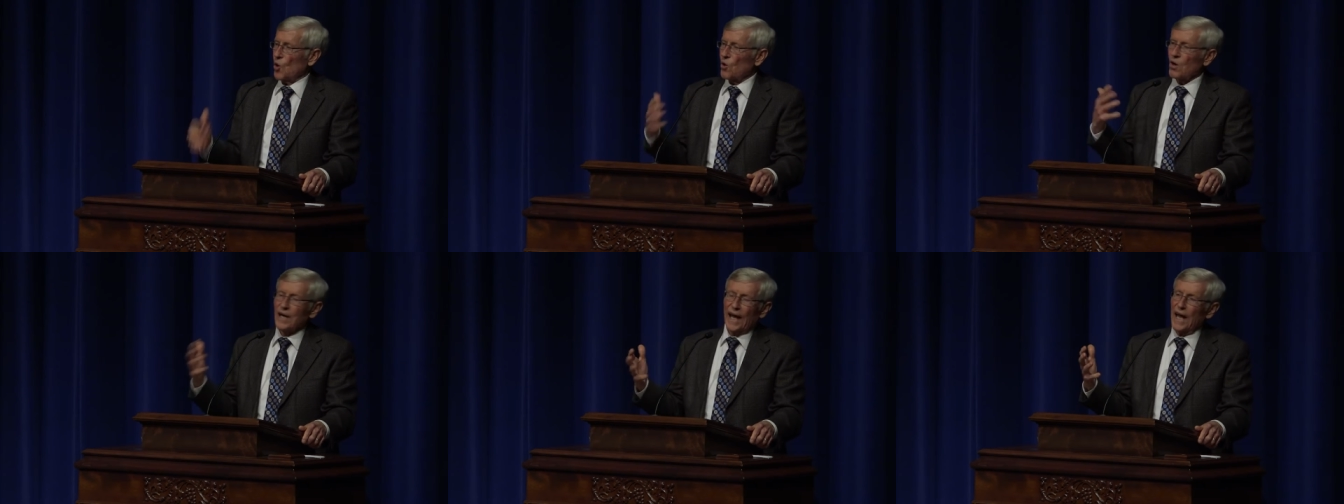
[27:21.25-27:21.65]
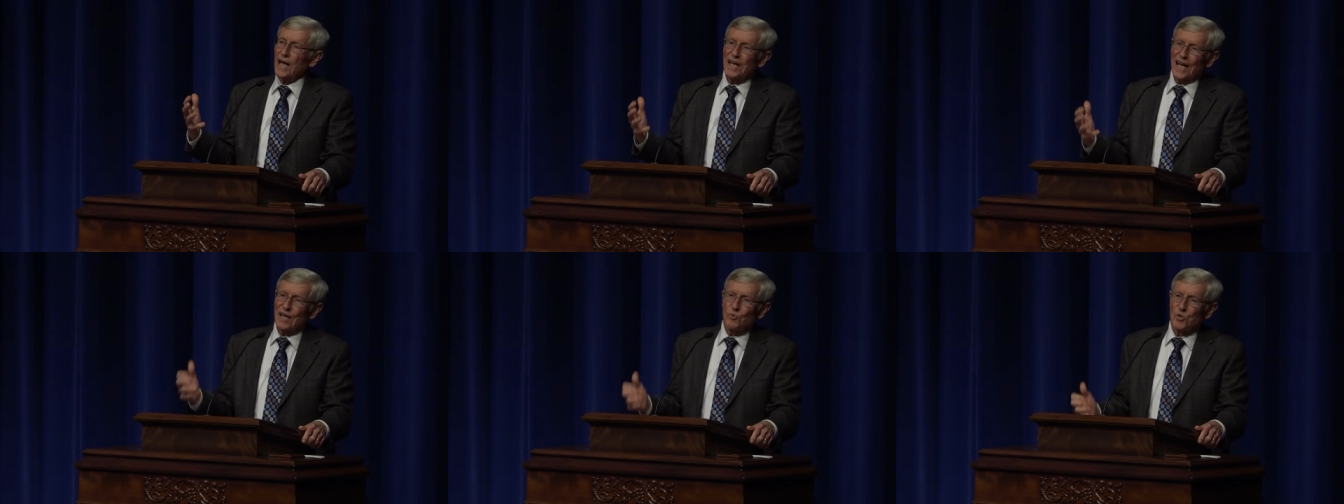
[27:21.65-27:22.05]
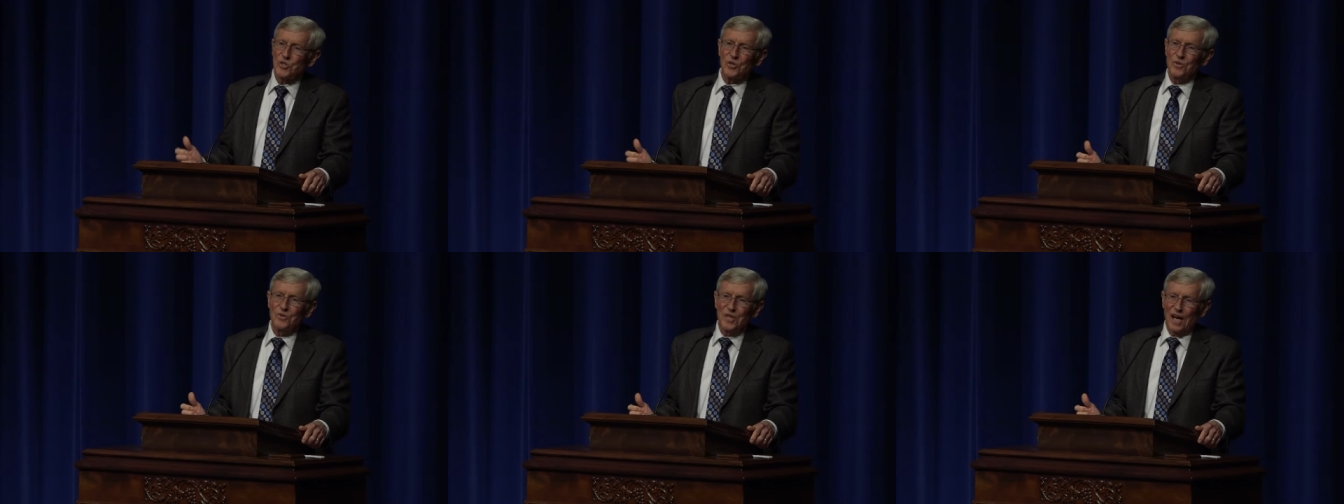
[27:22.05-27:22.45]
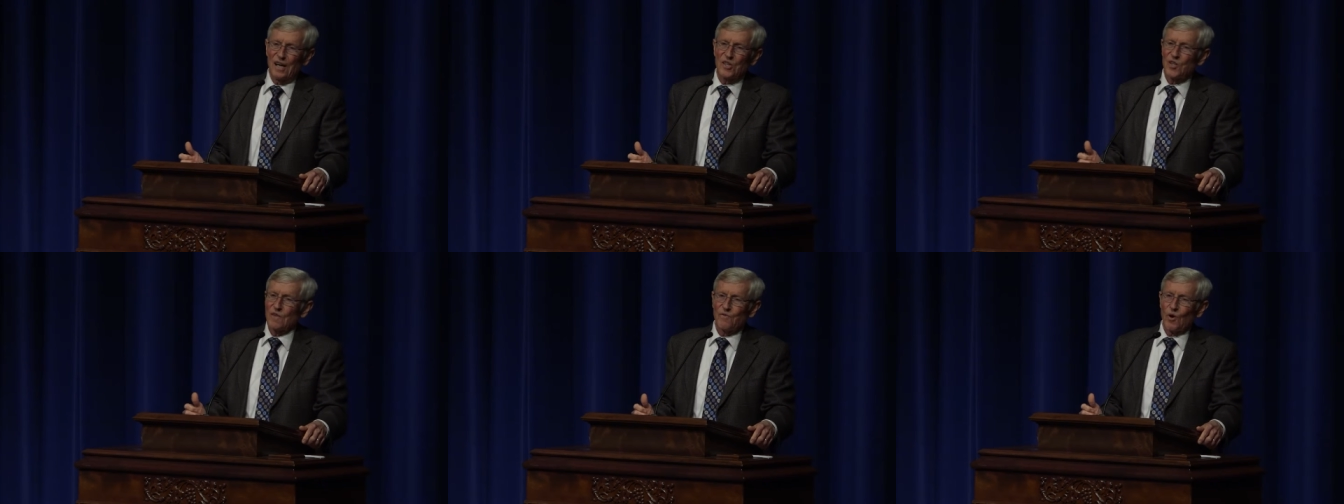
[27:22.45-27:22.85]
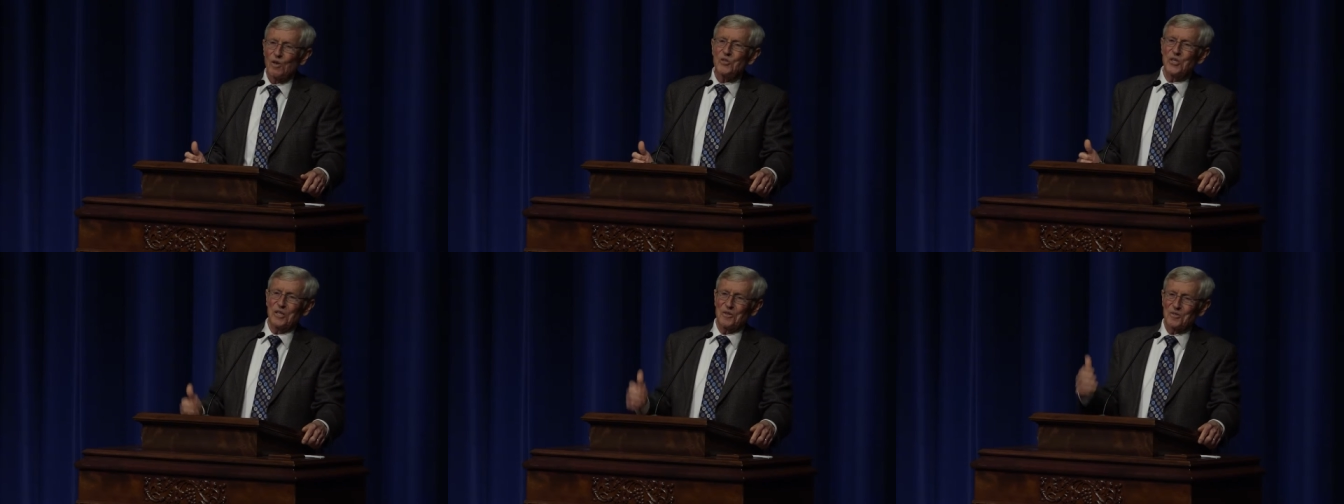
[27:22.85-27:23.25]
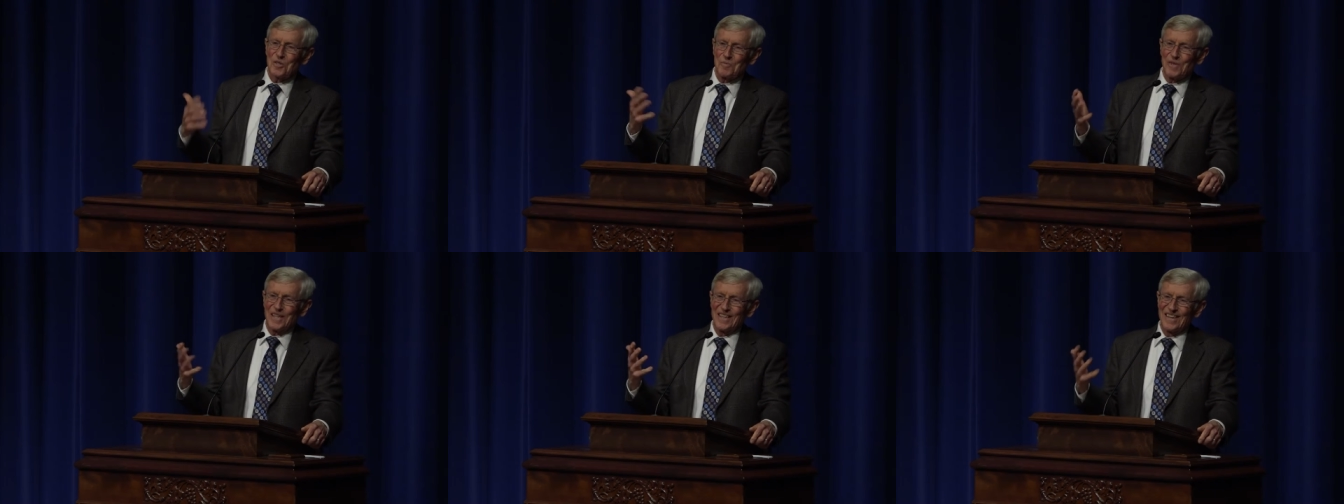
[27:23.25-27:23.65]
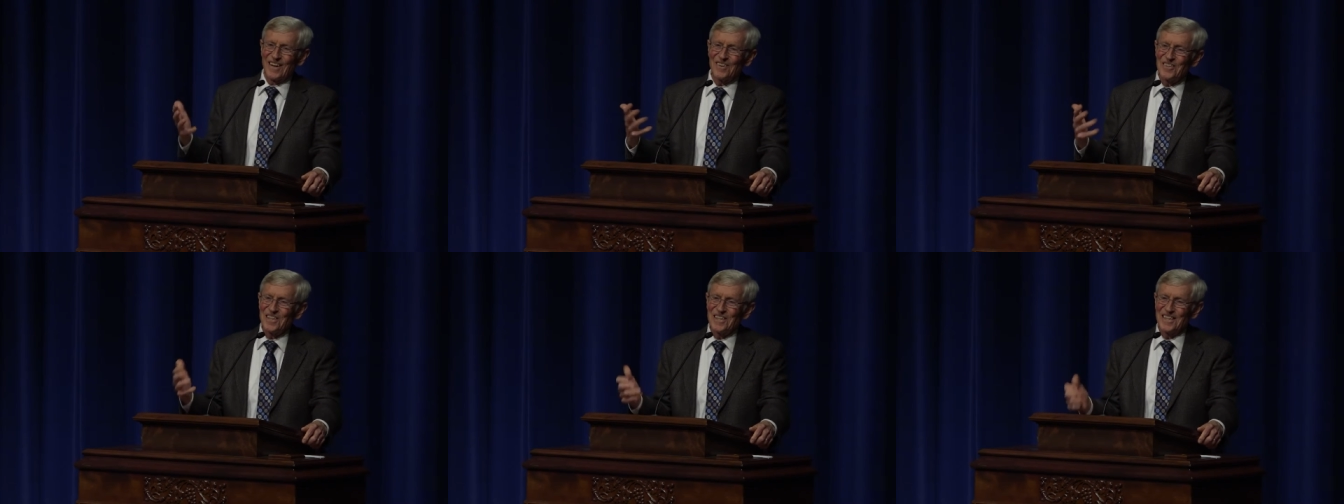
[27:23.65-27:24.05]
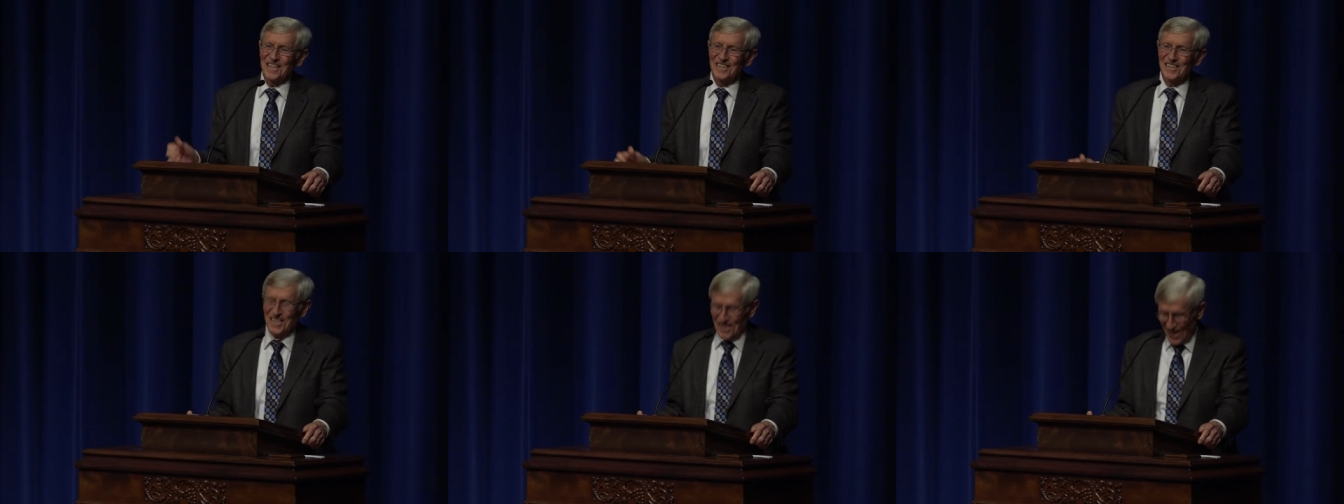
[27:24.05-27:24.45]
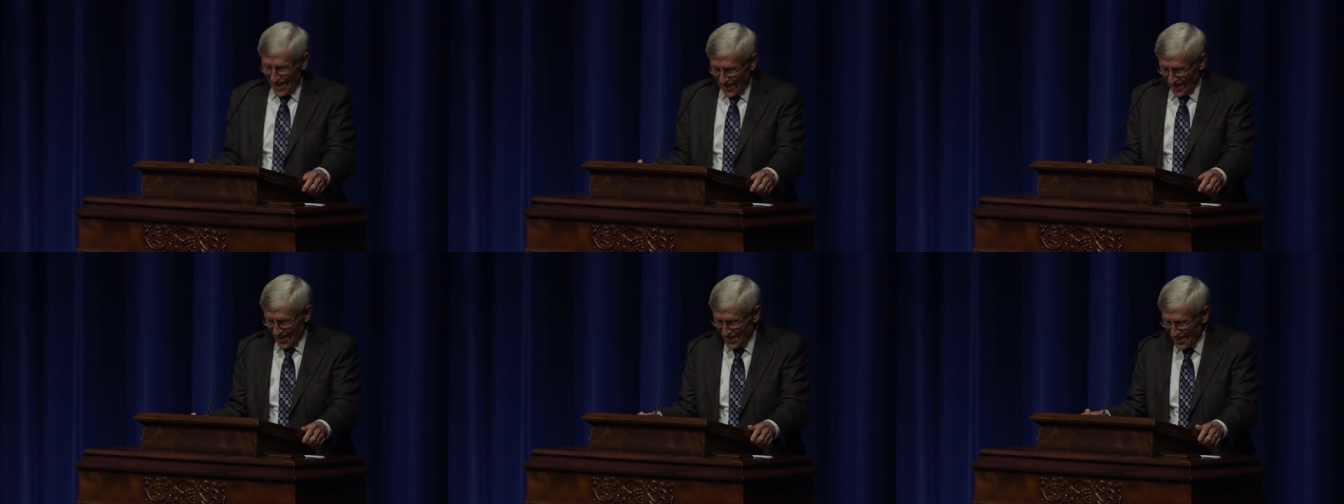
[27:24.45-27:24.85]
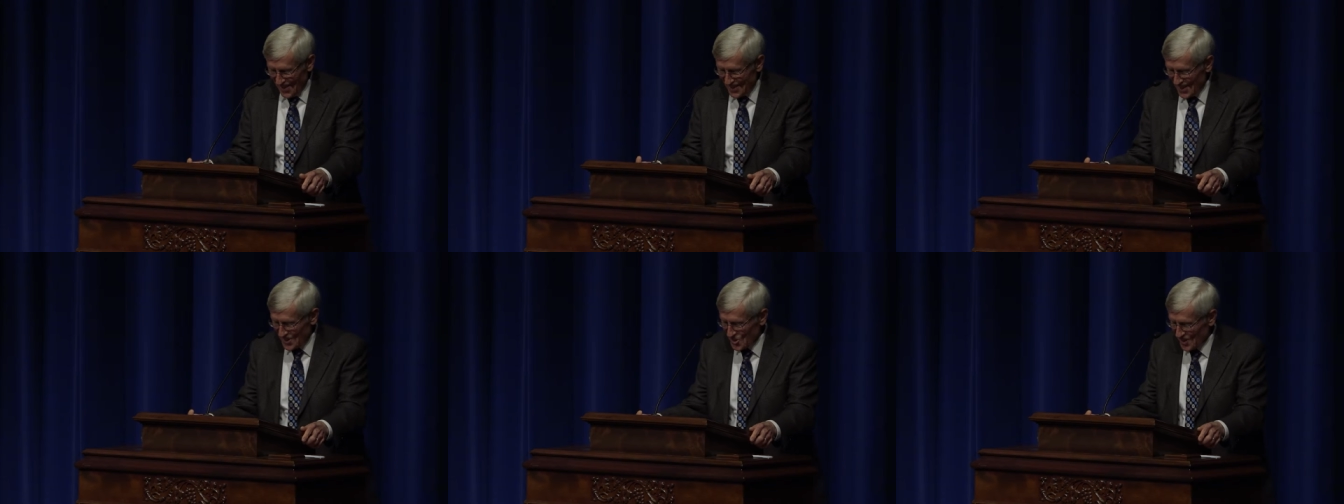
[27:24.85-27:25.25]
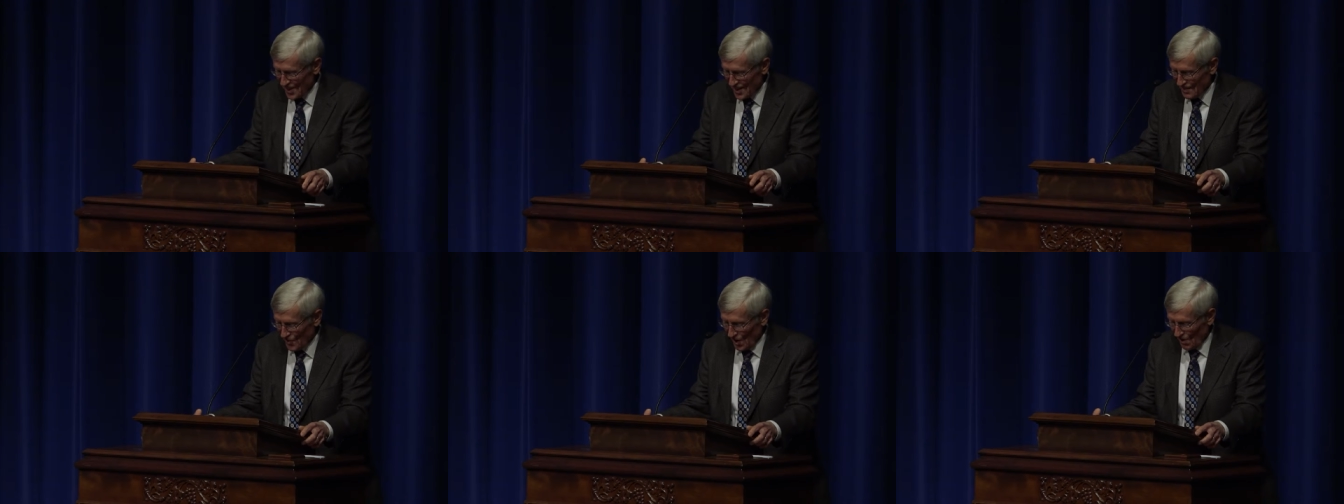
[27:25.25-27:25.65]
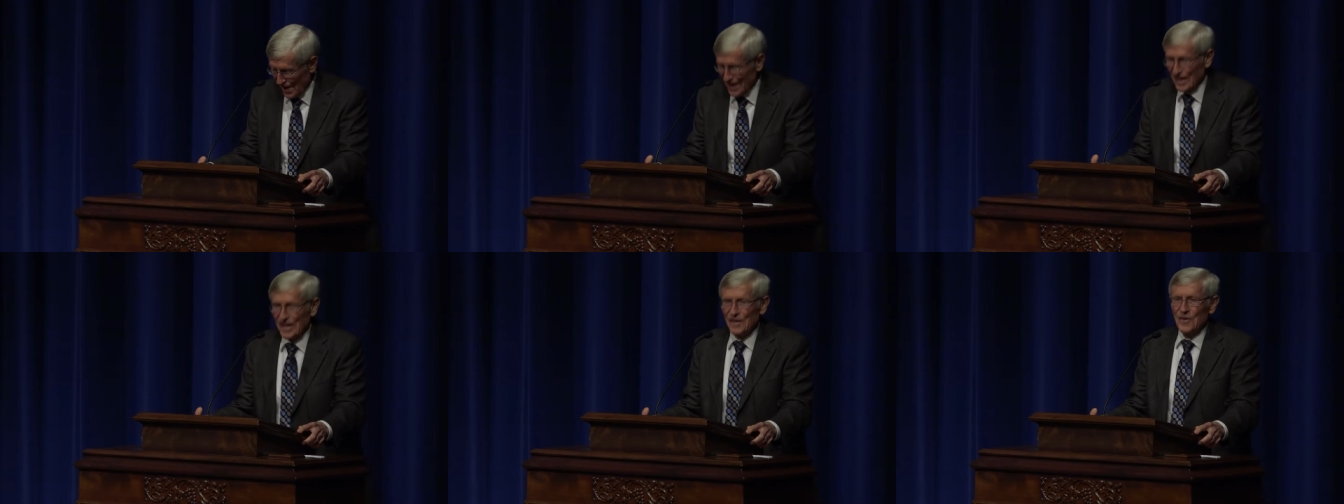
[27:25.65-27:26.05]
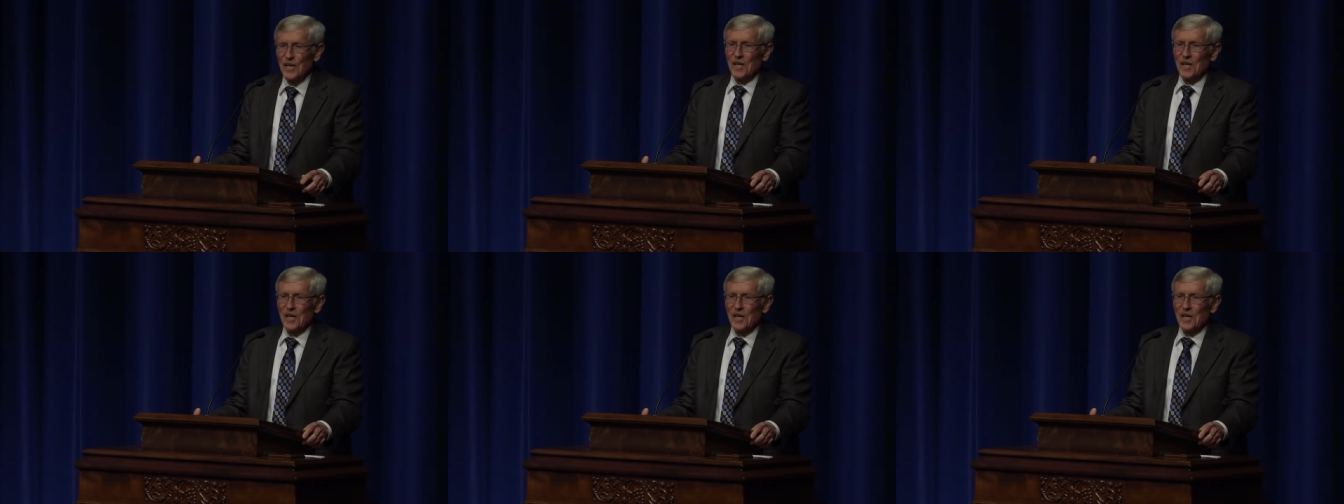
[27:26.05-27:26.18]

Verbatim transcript: organic was too controversial to be included in the title. I think that's kind of ironic.